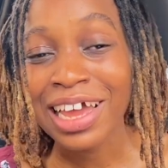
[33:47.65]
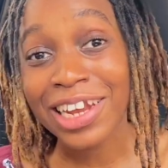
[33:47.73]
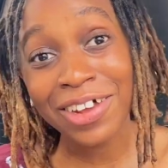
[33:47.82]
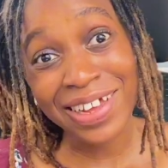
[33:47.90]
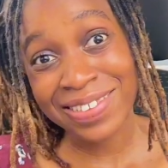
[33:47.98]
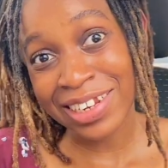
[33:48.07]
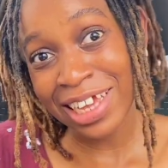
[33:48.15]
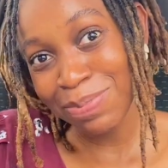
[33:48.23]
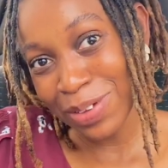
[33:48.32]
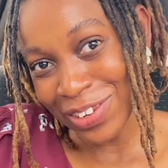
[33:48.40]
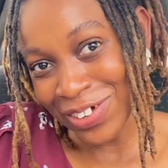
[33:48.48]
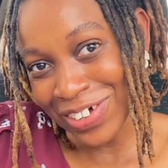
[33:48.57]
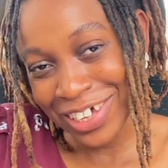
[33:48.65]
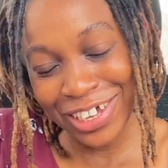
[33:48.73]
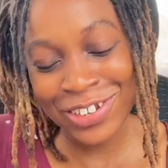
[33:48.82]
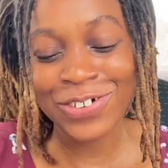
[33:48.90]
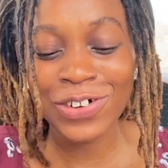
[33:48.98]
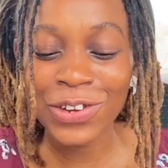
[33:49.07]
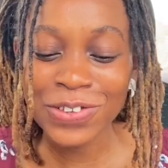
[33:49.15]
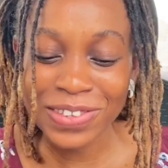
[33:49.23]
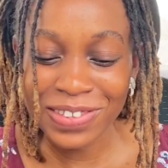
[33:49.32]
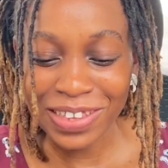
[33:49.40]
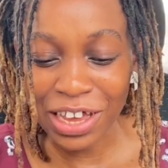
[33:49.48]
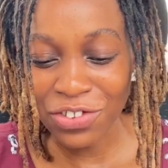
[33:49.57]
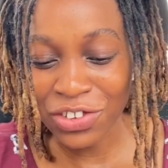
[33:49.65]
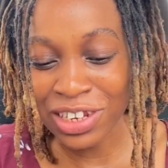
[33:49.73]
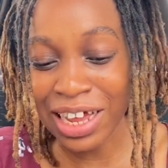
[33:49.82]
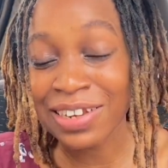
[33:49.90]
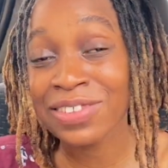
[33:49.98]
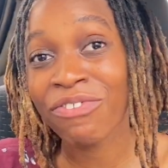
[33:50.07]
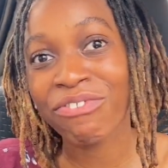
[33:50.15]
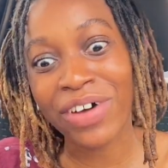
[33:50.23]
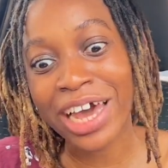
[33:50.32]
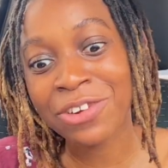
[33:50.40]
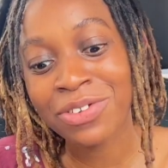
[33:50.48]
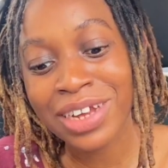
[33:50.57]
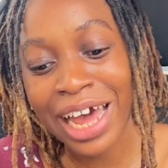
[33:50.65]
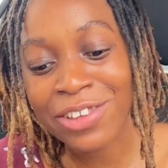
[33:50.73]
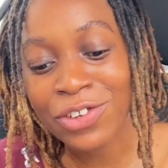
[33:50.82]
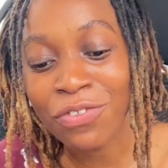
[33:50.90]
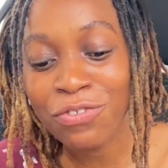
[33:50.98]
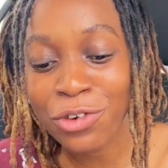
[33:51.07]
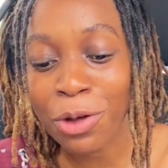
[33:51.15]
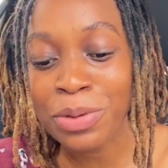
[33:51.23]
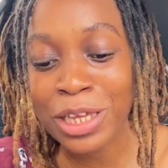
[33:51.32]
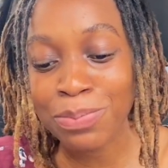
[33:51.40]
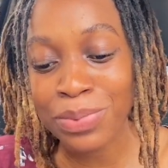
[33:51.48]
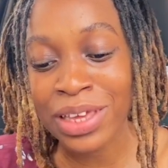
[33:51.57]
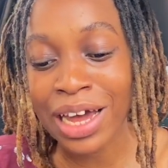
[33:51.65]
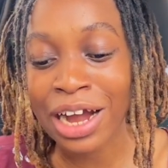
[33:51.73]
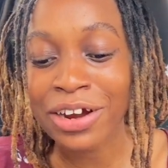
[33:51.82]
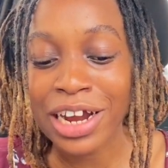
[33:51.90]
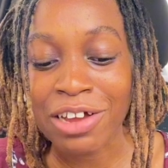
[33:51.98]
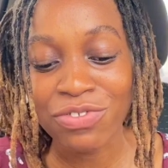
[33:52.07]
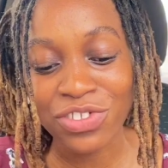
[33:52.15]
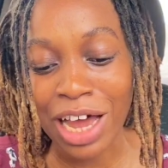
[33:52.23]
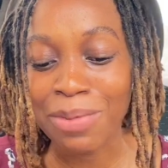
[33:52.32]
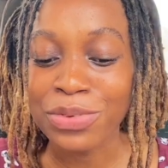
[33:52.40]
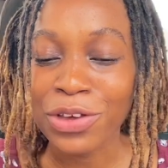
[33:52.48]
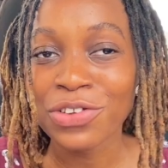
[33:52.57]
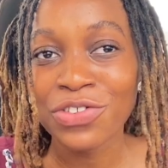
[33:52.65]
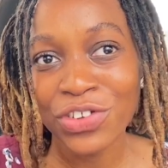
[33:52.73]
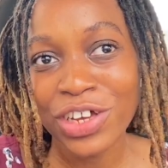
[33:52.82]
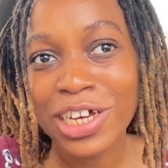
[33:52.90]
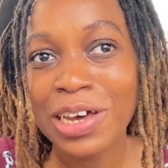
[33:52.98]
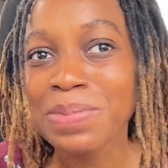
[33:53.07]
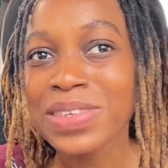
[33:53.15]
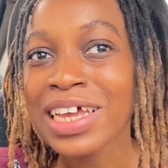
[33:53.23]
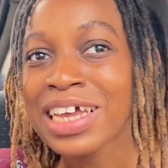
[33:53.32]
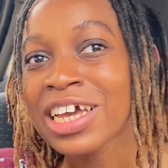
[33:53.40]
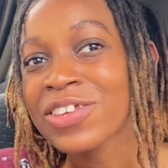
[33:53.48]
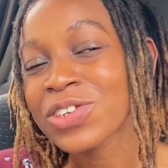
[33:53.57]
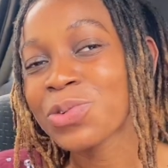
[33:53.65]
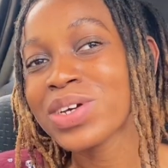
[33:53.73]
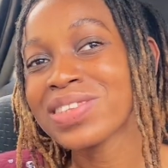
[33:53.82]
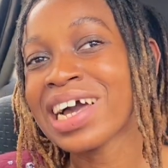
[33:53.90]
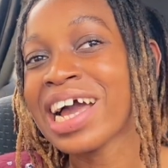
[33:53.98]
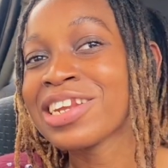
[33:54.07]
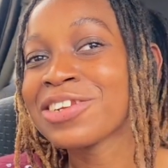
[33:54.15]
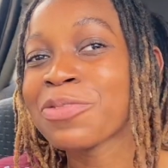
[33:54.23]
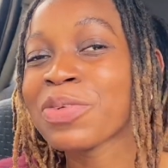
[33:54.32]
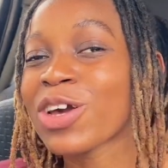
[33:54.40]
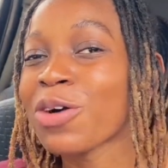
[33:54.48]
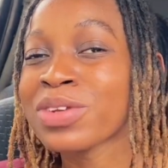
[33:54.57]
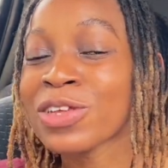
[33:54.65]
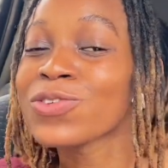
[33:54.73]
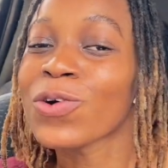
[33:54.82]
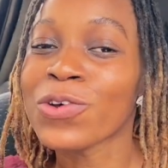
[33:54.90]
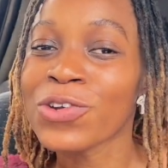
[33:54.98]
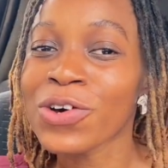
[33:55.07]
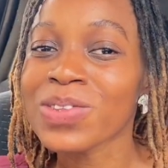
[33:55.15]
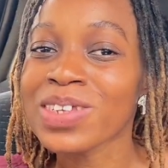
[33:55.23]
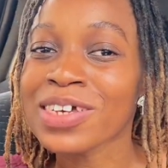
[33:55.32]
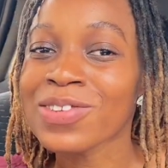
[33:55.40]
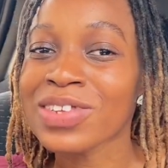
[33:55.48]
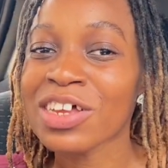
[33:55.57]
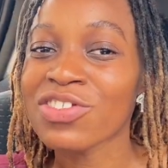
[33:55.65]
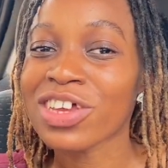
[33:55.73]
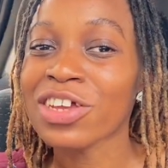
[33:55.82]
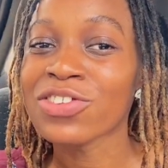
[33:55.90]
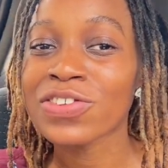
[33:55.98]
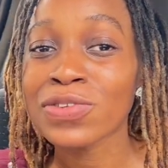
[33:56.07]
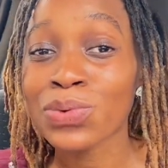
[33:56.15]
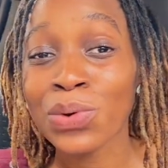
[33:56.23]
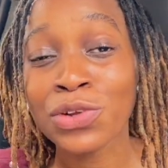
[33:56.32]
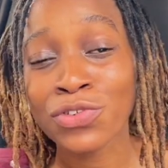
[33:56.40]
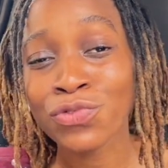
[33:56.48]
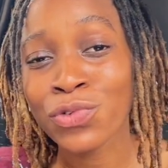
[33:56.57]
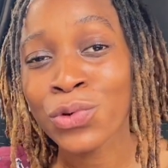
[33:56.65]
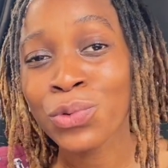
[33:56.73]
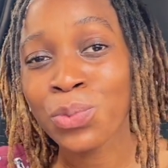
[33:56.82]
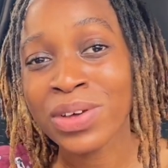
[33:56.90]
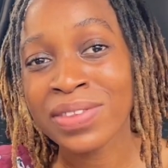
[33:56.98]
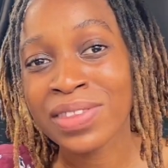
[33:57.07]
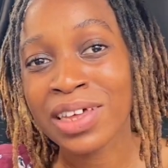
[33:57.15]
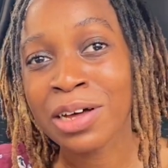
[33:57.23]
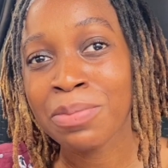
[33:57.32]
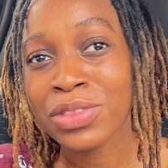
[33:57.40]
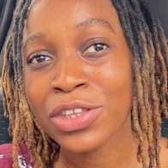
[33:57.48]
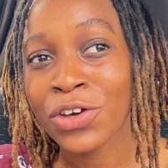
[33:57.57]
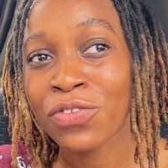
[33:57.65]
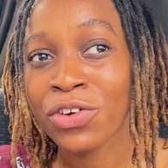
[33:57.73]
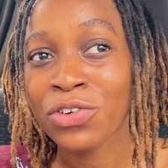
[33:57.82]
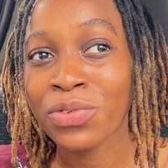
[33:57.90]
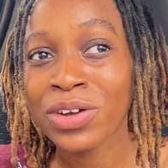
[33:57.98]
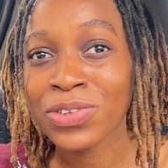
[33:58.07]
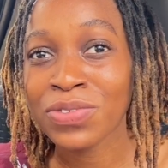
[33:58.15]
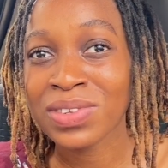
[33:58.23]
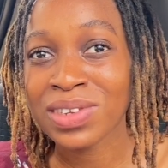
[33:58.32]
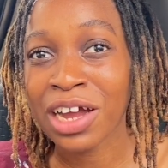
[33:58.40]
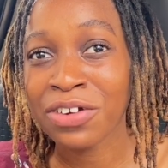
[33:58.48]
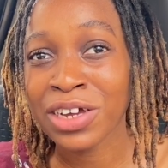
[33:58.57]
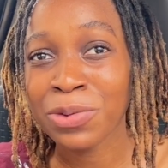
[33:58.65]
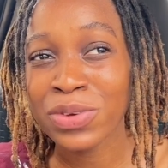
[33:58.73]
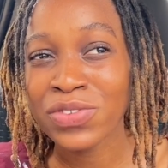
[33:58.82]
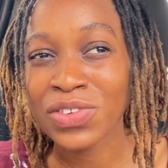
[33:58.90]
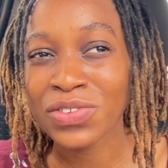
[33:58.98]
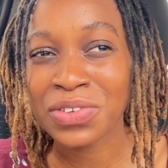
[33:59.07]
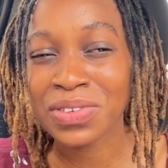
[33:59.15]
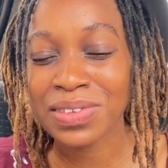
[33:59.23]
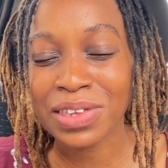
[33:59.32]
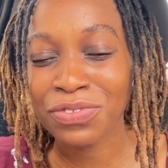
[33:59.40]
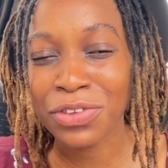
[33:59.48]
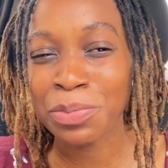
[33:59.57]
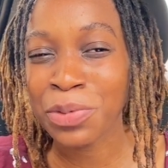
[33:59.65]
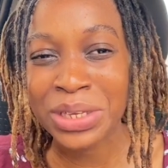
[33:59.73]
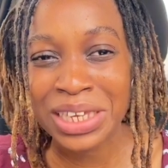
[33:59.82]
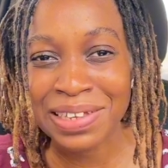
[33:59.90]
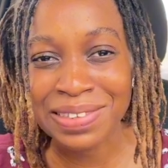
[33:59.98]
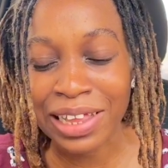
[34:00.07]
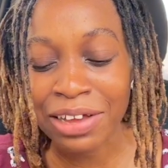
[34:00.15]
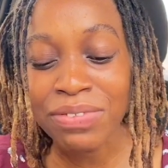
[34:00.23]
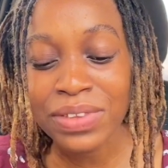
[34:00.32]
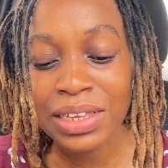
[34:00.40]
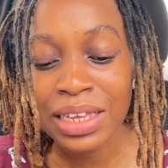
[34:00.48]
Now there's an epilogue, you know, closing section, and it's a final night of WBRF championships. So Winter ended up becoming a tour doctor so that she can just go on the road with Theo for the rest of his career, which is just a few more years left.